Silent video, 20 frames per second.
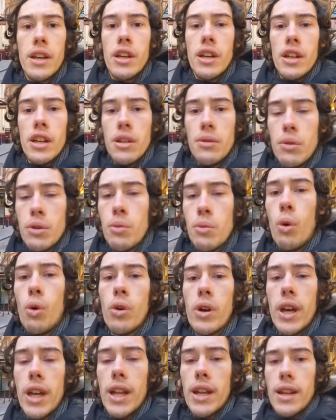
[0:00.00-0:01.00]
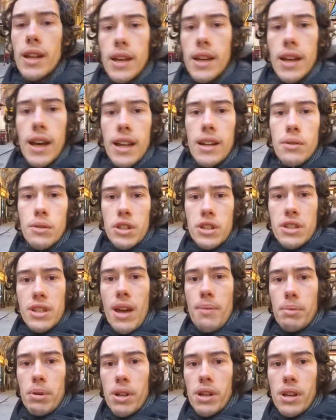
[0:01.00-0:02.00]
he would walk in and he would
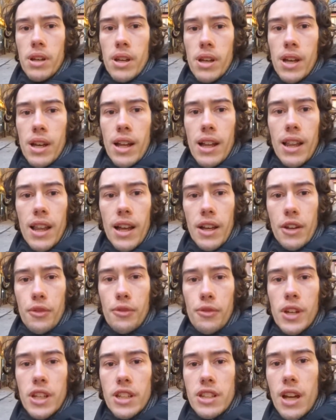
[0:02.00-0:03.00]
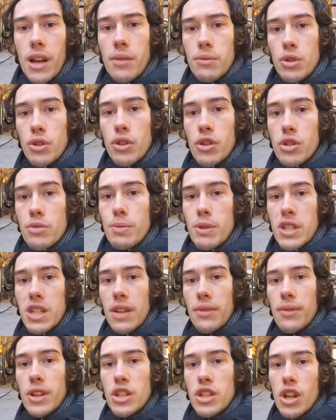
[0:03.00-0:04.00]
tap like 3 times on those
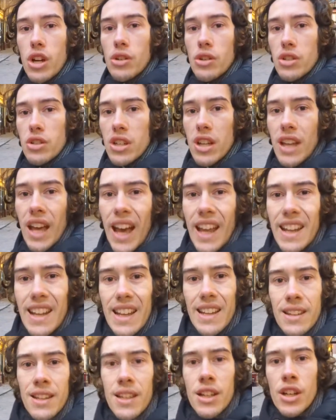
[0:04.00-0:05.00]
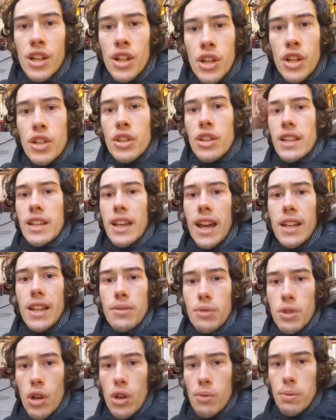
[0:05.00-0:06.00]
specific stones, and then the gate
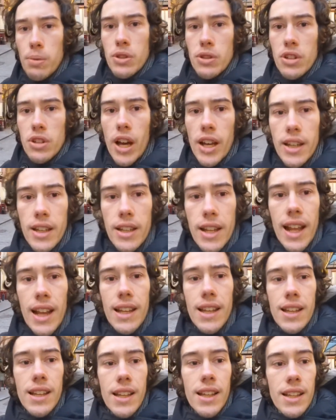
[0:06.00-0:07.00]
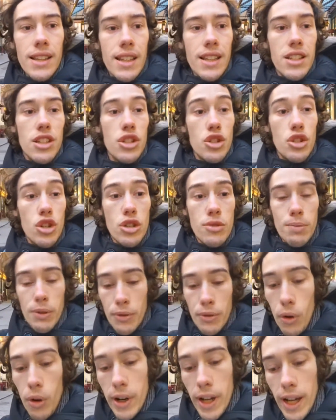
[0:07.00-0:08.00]
would open to Diagon Alley. This is just
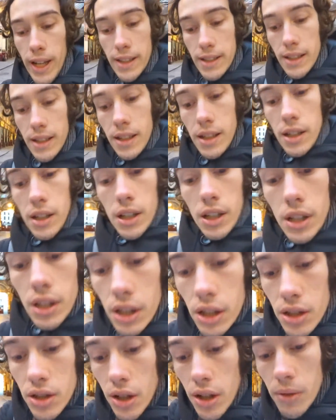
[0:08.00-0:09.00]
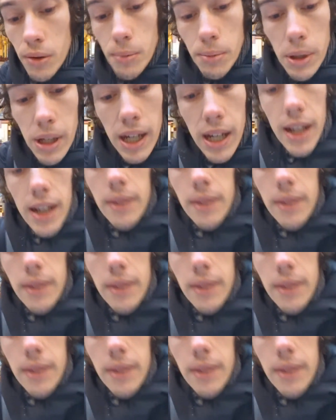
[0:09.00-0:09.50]
before that. So they would be here.